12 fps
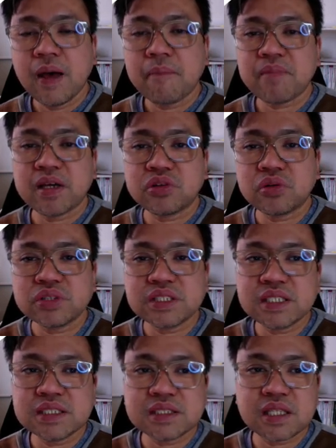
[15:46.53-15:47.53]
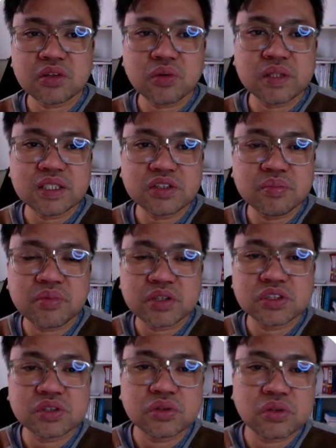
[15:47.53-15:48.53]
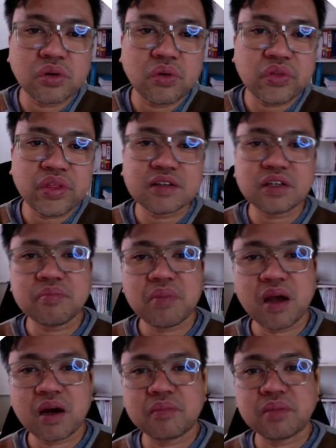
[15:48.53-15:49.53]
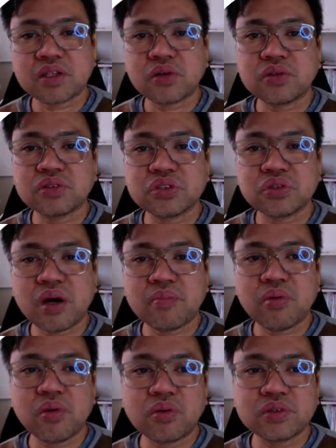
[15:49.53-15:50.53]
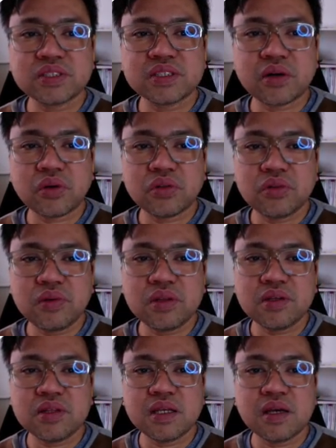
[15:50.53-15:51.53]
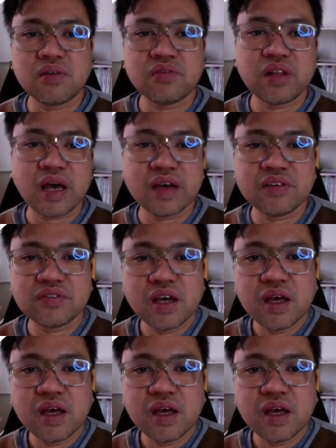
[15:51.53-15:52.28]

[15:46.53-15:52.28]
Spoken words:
Mitosis not only supports growth and repair but also upholds the continuity of life